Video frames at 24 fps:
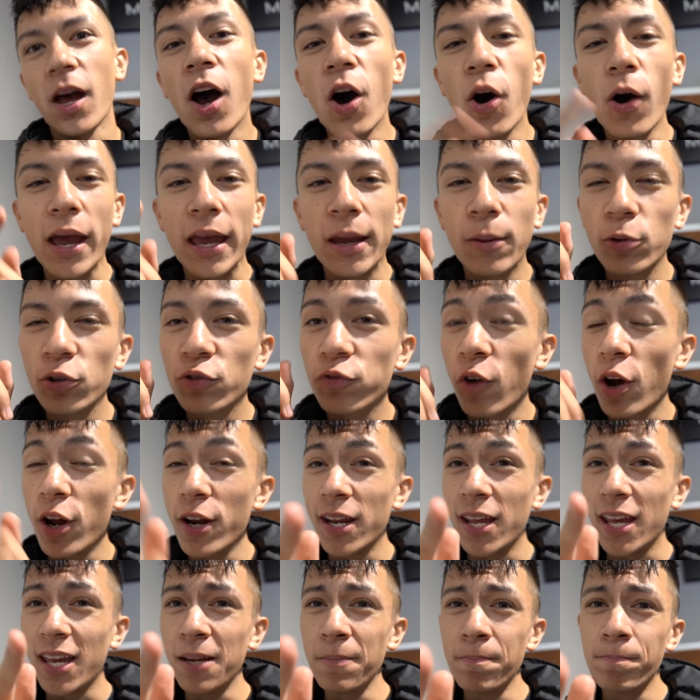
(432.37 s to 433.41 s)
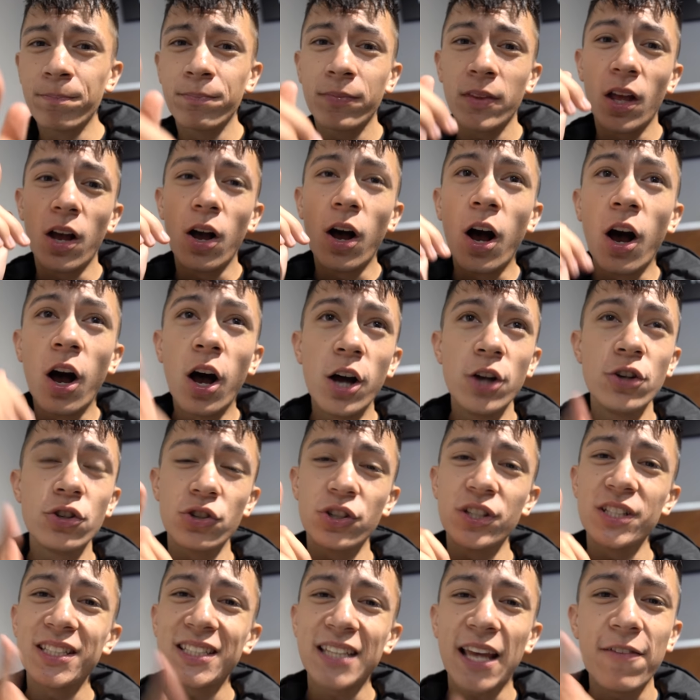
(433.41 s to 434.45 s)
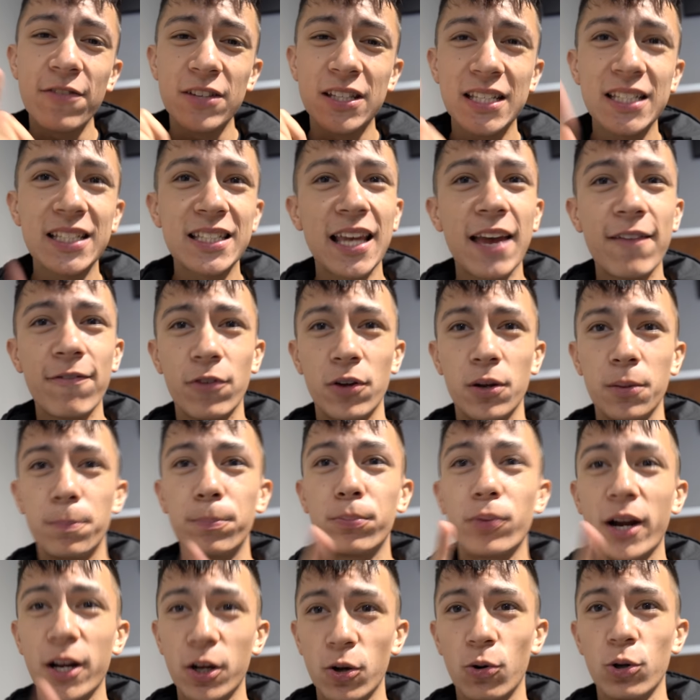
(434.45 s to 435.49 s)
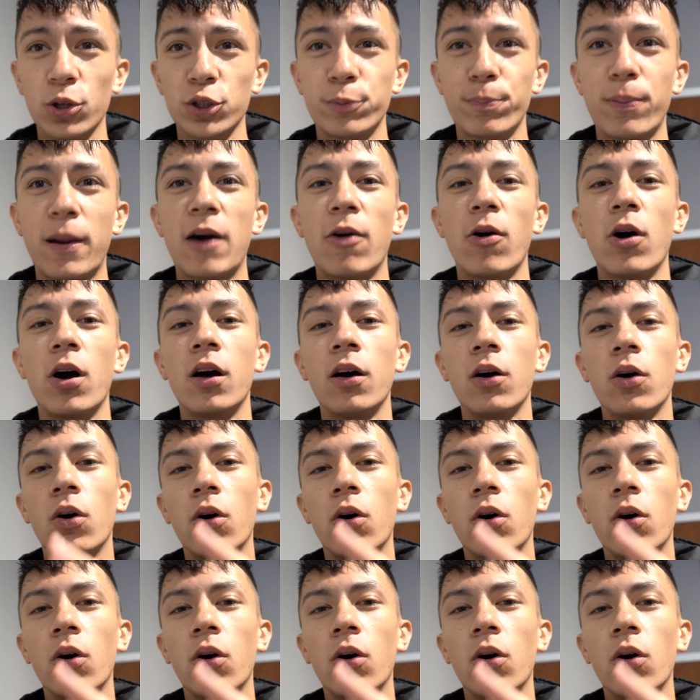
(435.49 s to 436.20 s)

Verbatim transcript: Oh, it was running 177 brake horsepower